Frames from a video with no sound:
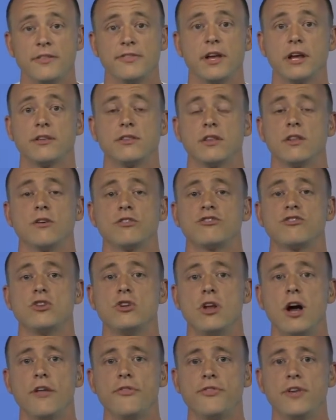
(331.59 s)
There, there's
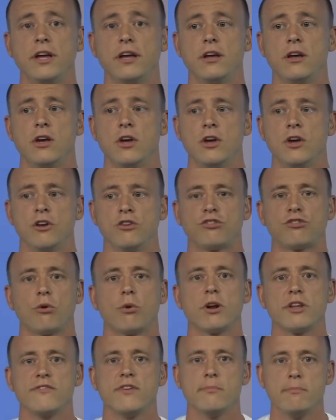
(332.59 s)
nothing
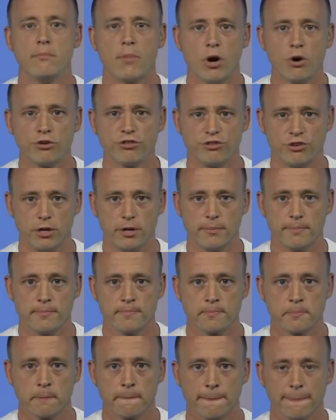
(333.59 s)
short of emotion
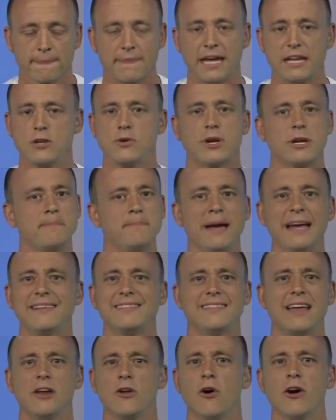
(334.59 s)
that you could
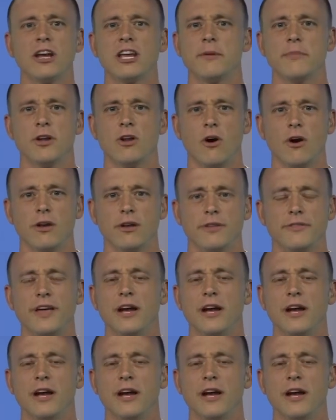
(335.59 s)
base that argument on.